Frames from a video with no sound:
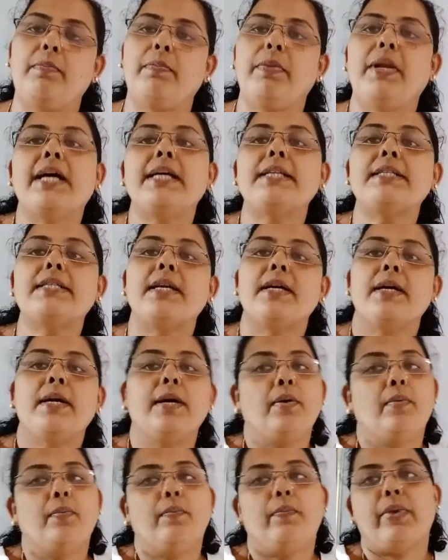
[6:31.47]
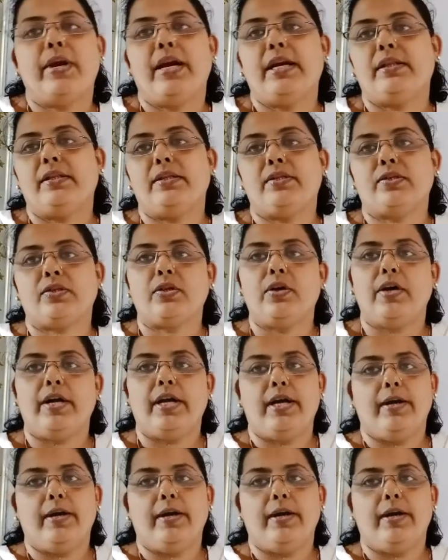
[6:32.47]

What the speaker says: plus breadth square.